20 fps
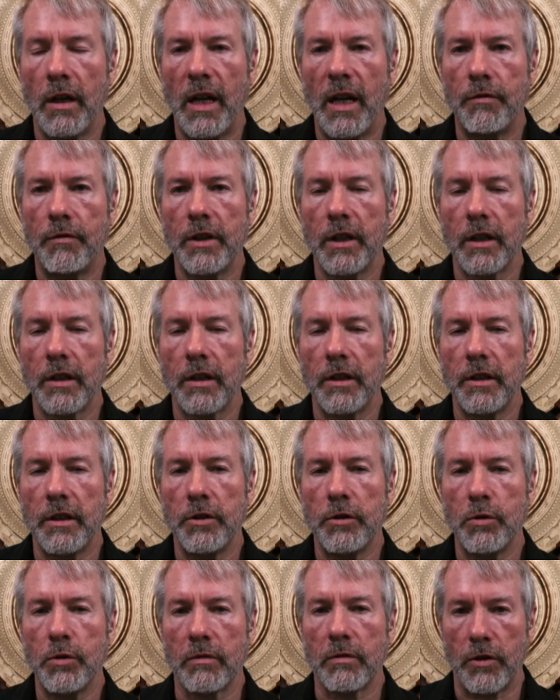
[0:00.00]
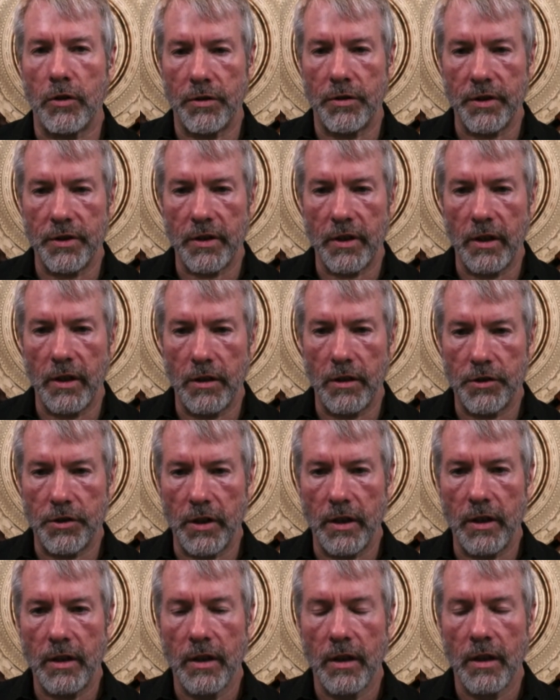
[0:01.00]
Everything in the universe is
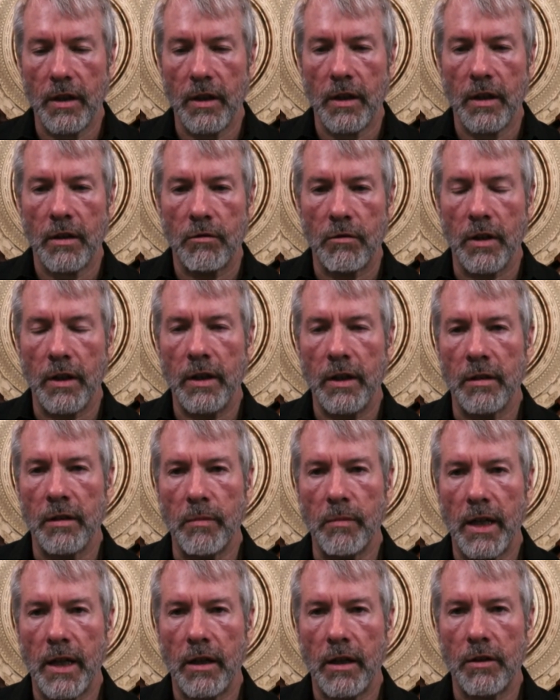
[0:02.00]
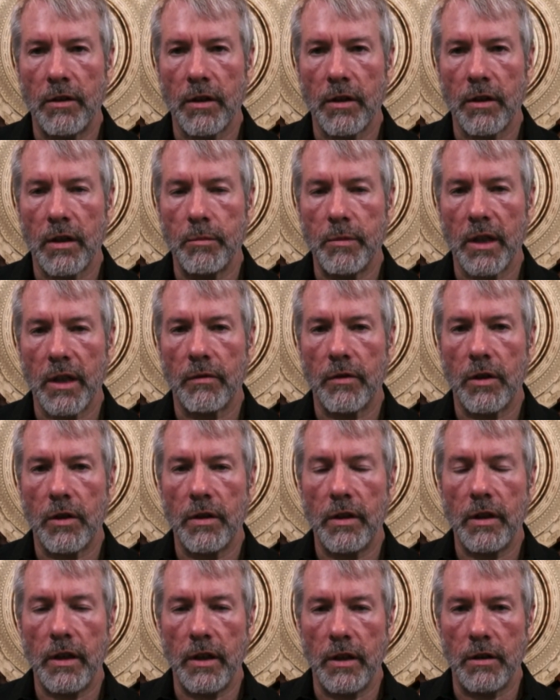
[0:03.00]
energy, right? And matter can be converted
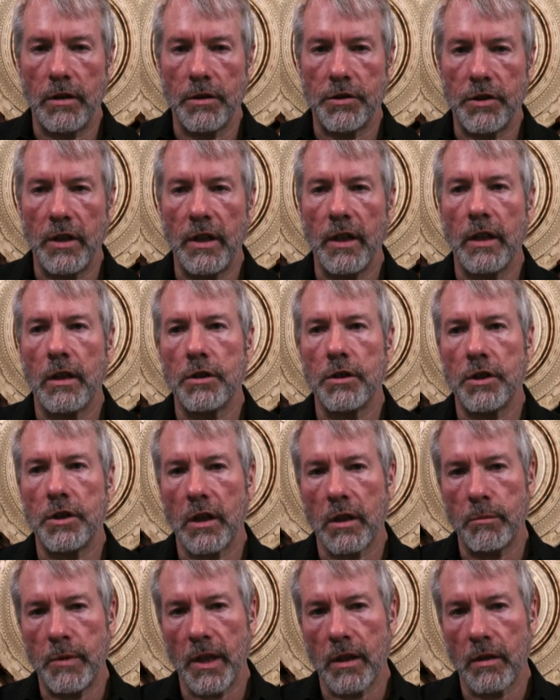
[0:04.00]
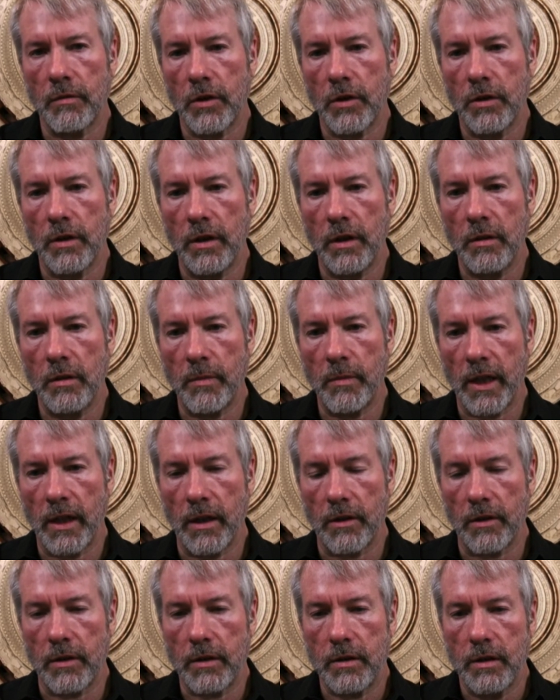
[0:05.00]
to energy. Energy can be converted into
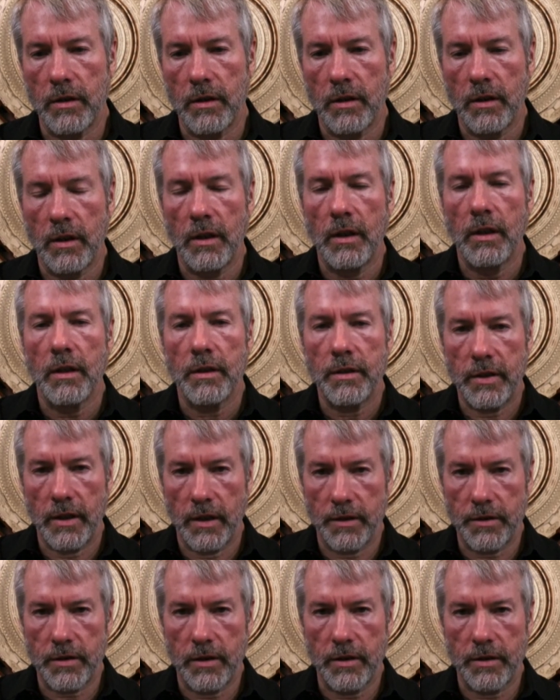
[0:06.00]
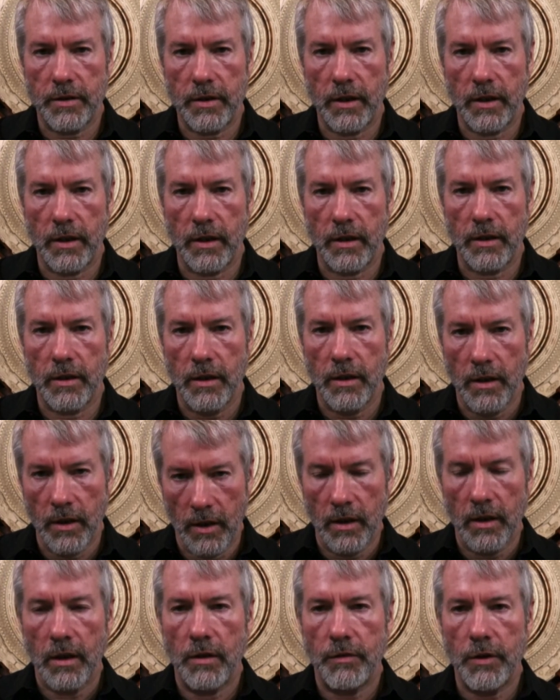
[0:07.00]
matter. Tesla said,
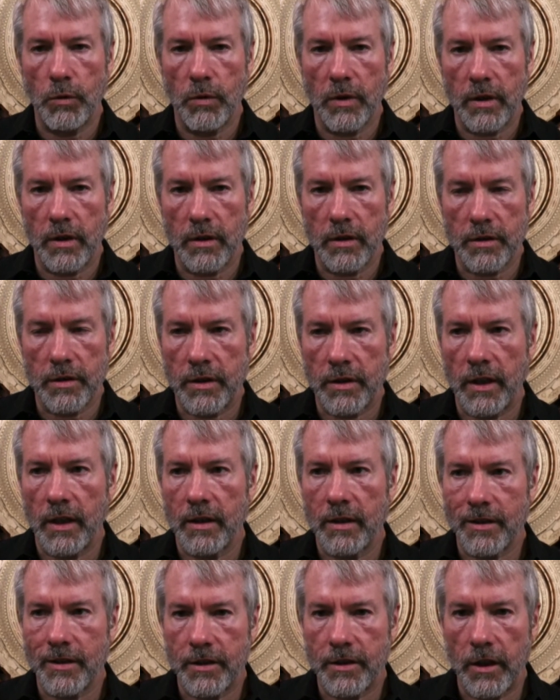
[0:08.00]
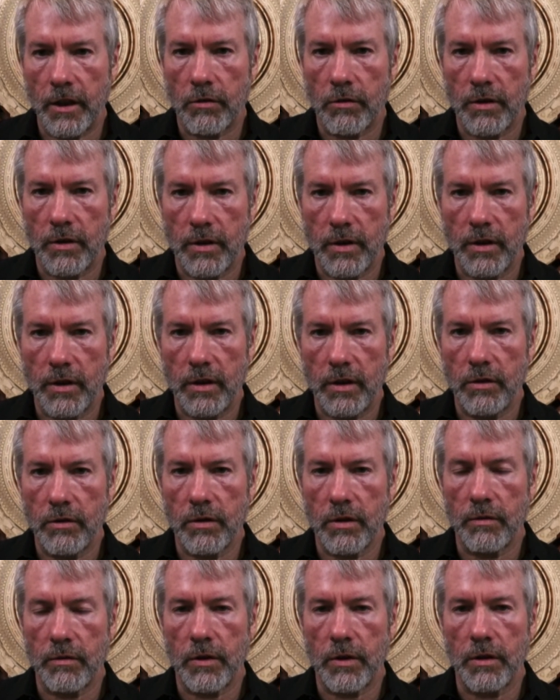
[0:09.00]
if you want to understand the secret to the
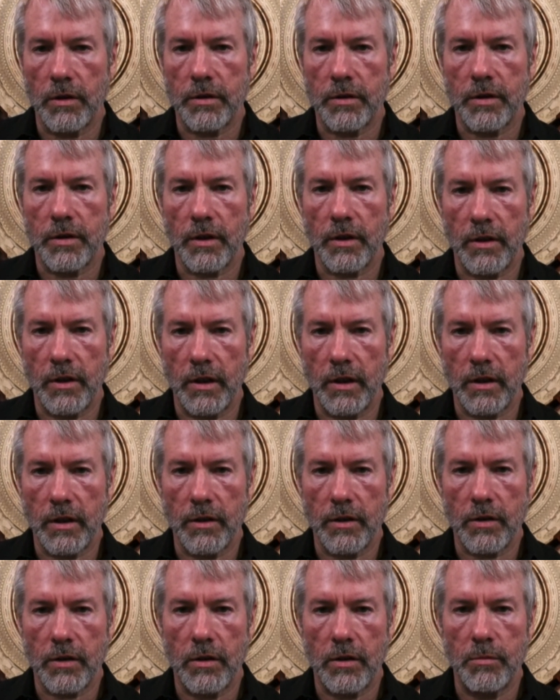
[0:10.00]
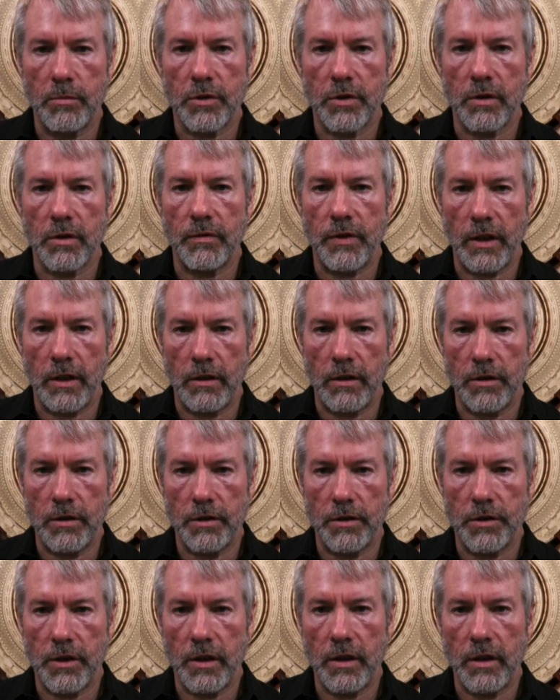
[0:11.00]
universe, think in terms of
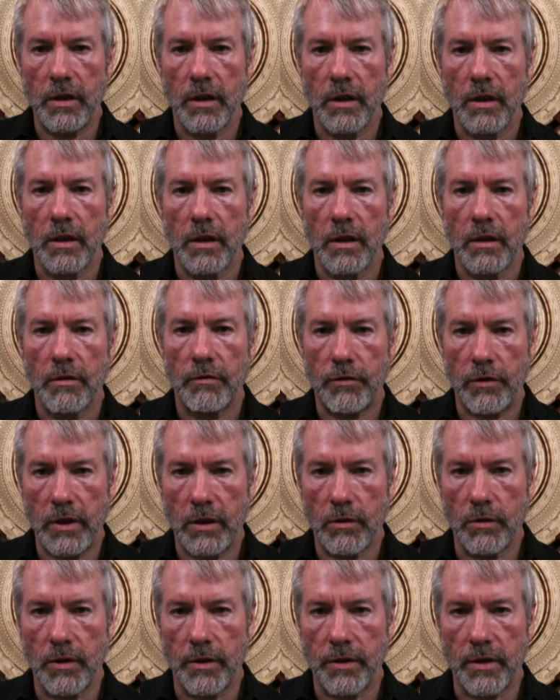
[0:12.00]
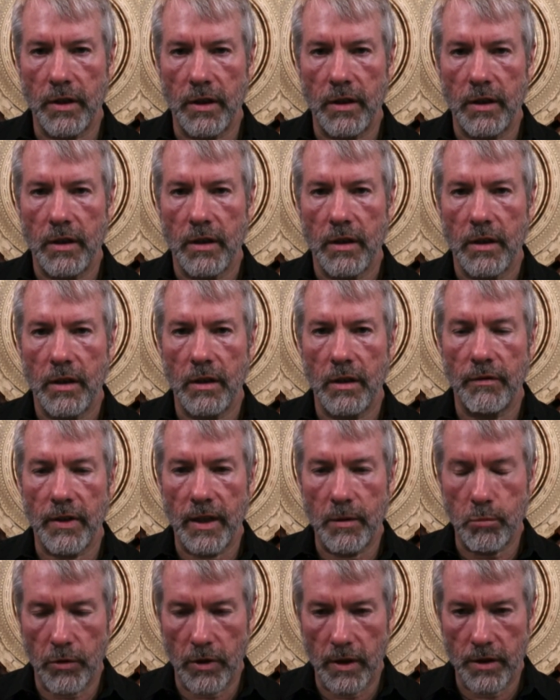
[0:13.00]
energy, frequency, and
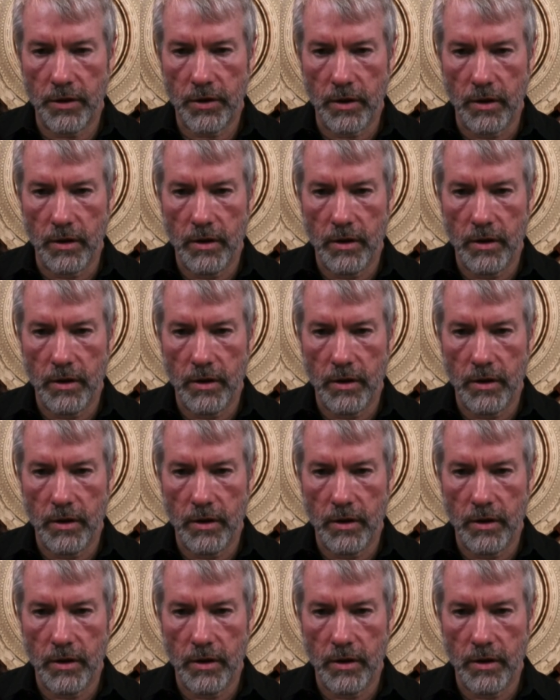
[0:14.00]
vibration.